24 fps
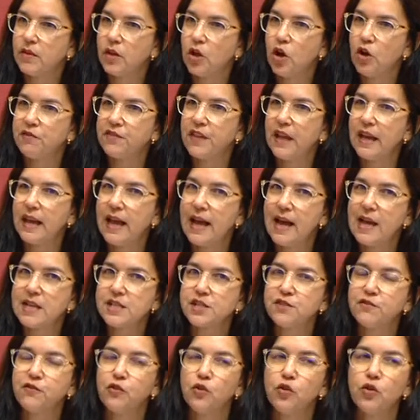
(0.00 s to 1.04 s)
of the
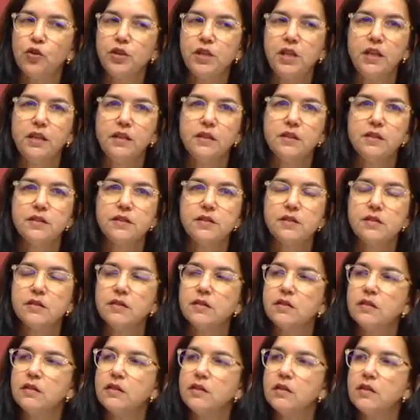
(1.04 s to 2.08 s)
last 4 years
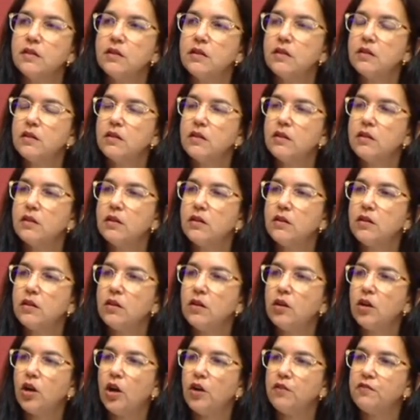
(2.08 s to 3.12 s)

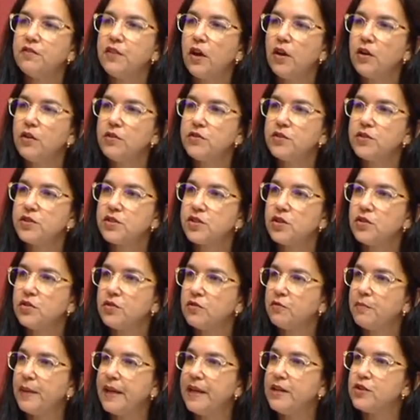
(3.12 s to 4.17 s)
of those who
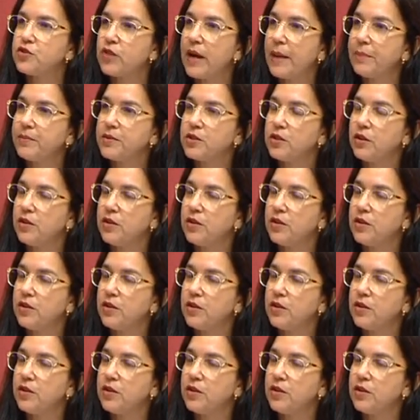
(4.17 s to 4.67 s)
have been trapped